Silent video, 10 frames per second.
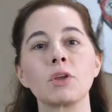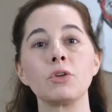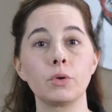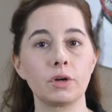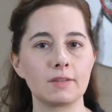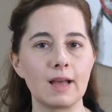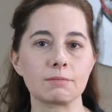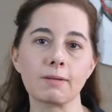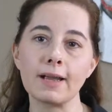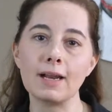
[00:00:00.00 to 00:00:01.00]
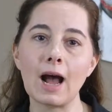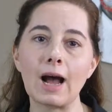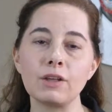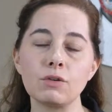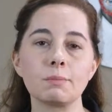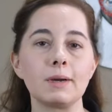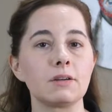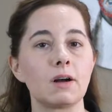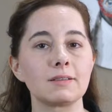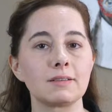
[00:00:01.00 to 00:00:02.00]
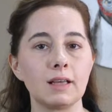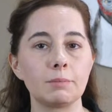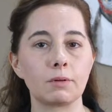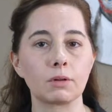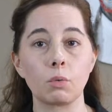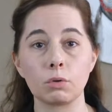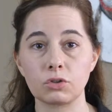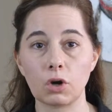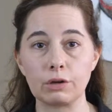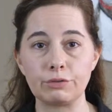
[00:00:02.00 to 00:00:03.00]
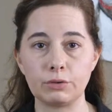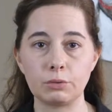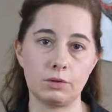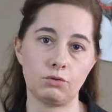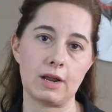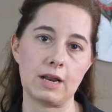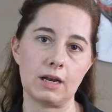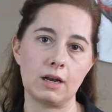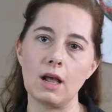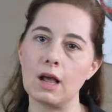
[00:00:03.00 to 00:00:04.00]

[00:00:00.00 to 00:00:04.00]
You heard that right. I use my dog's kibble or dog food when training.